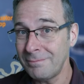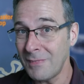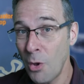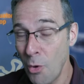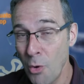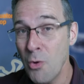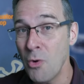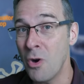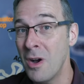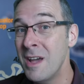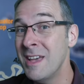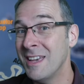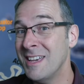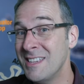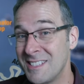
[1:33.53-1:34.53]
Or
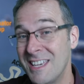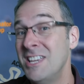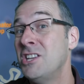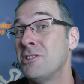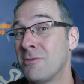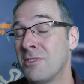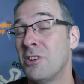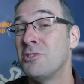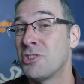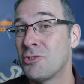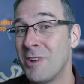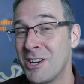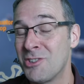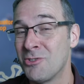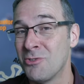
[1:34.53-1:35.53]
is each of those
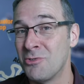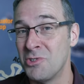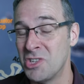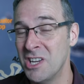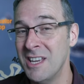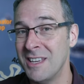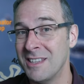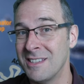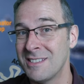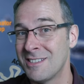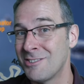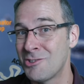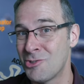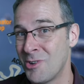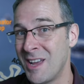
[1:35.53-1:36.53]
structural genes
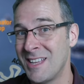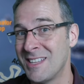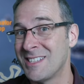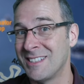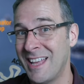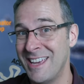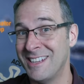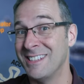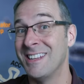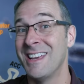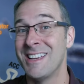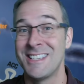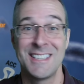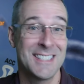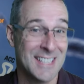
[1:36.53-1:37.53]
translated
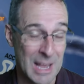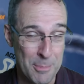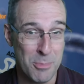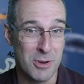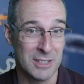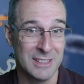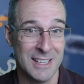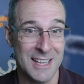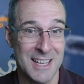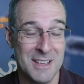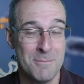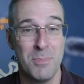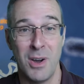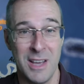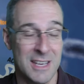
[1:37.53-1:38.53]
separately
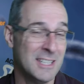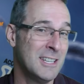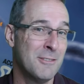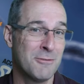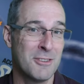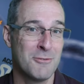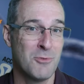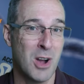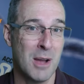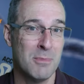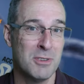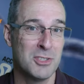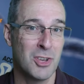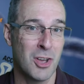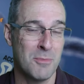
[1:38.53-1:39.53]
by a different
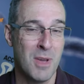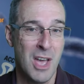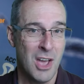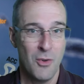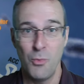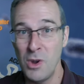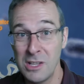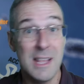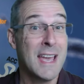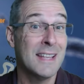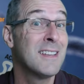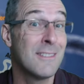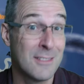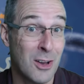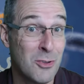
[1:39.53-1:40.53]
ribosome? We'll answer
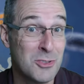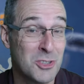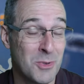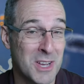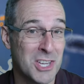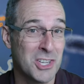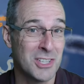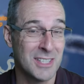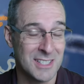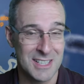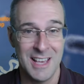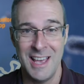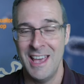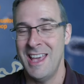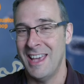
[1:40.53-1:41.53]
those questions
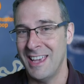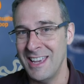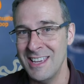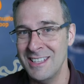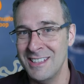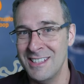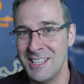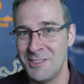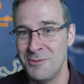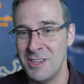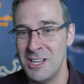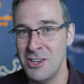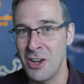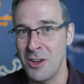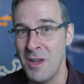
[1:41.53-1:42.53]
in this
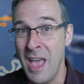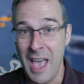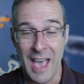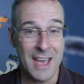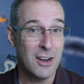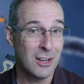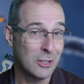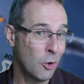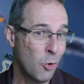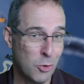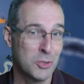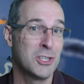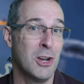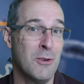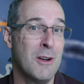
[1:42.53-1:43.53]
video. And I'll
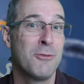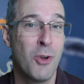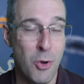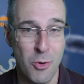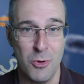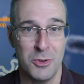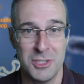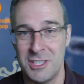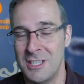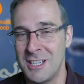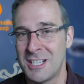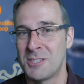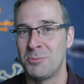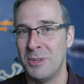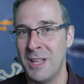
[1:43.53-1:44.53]
also, of course,
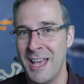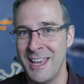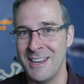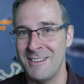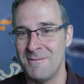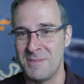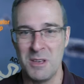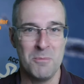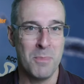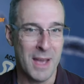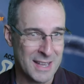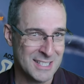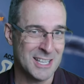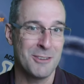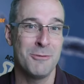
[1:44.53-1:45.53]
explain the
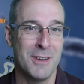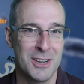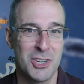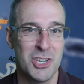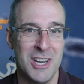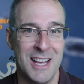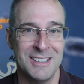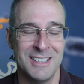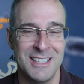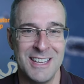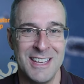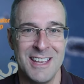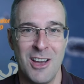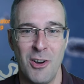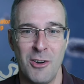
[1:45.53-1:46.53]
basic
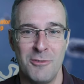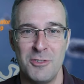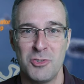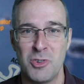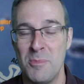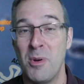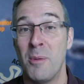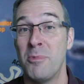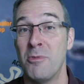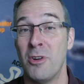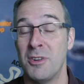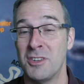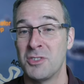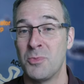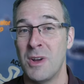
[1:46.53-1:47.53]
functionality of the trip operon
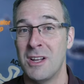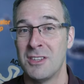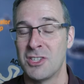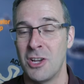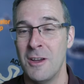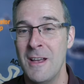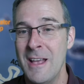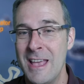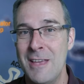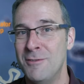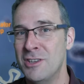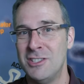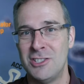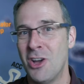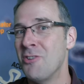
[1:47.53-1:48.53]
as well. So if you
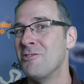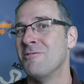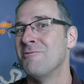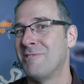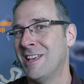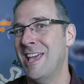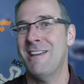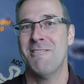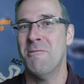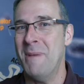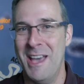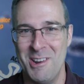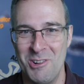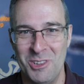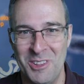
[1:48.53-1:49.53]
don't care
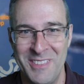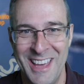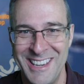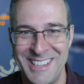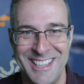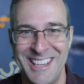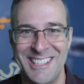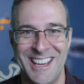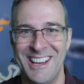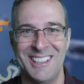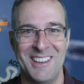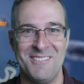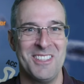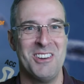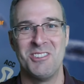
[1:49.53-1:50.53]
about all of that detail,
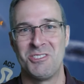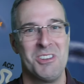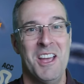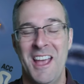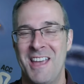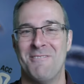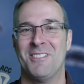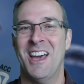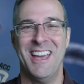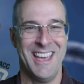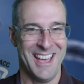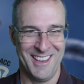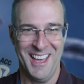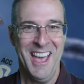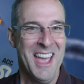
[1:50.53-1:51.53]
if
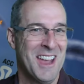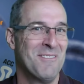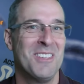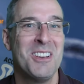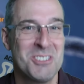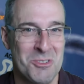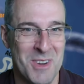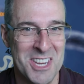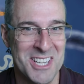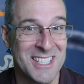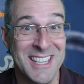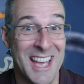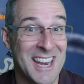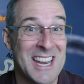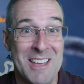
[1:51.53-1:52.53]
those questions
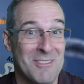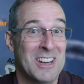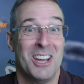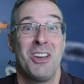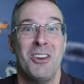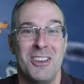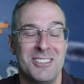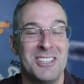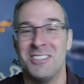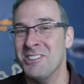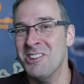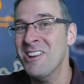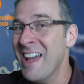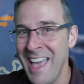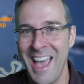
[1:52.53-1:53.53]
hadn't even occurred to
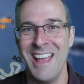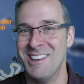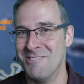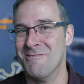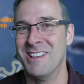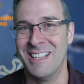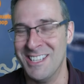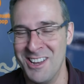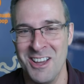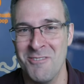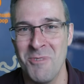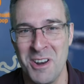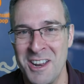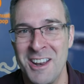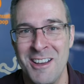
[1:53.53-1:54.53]
you and you really don't
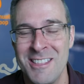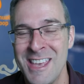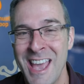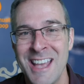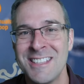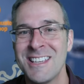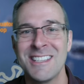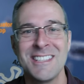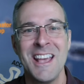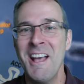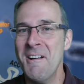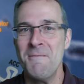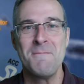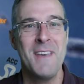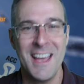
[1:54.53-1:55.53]
want to know the answers,
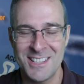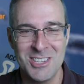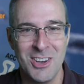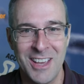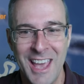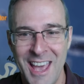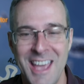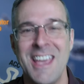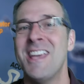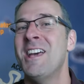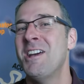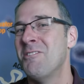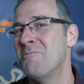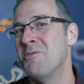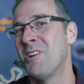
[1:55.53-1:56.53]
that's okay.
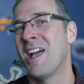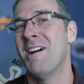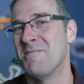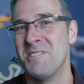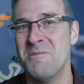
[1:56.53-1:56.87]
We'll cover the